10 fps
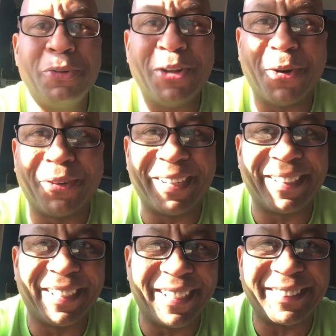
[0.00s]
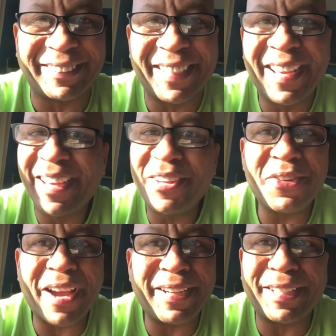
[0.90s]
you know what it is. You
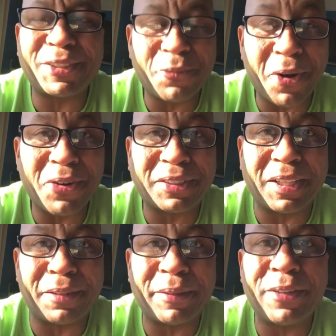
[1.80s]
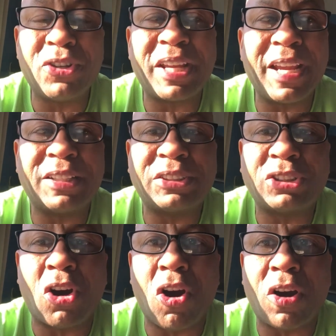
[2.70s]
got to get the work done, man. You can't
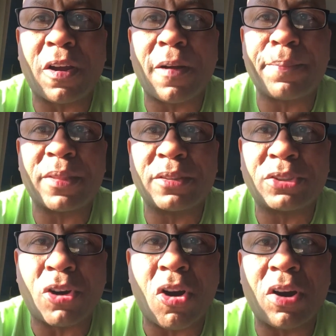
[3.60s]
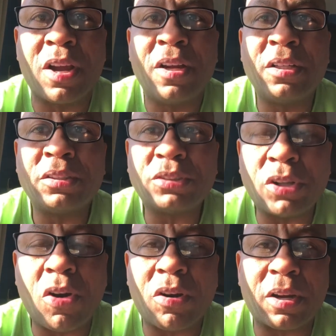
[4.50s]
talk, talk,
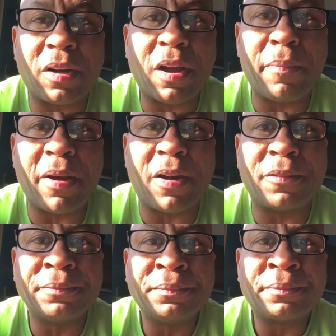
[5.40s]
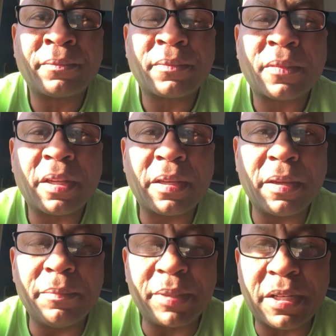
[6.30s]
talk about
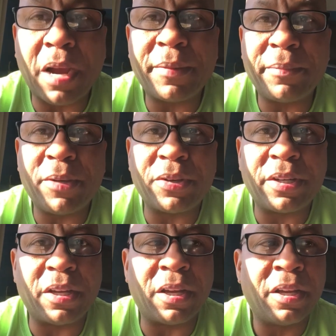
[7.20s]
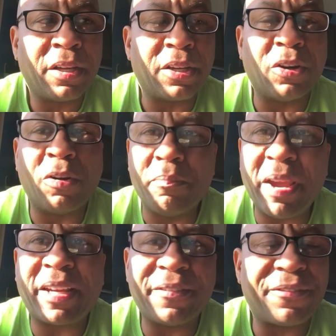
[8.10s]
becoming a millionaire, you know,
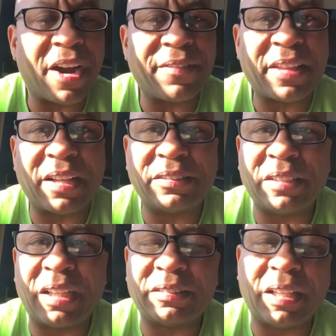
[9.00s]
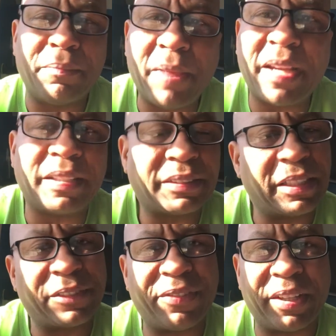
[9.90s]
making $5,000 a day, making
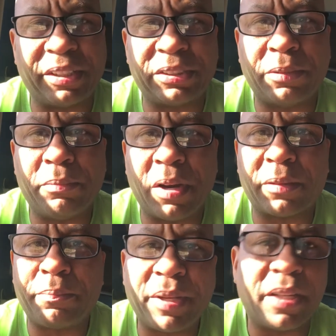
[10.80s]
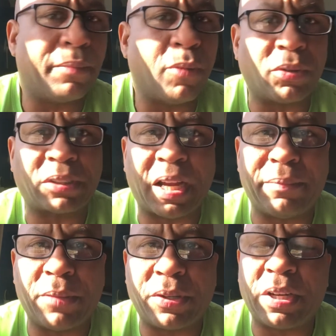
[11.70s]
six figures a month, being a
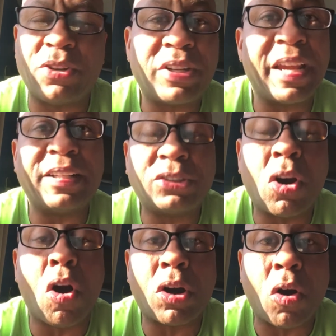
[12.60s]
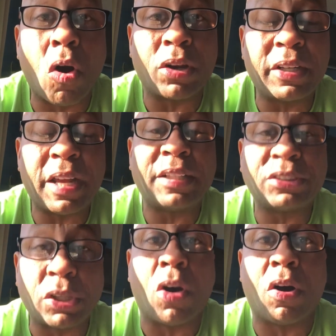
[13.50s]
multimillionaire. You can't talk all of that
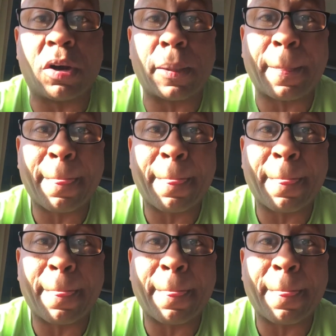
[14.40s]
talk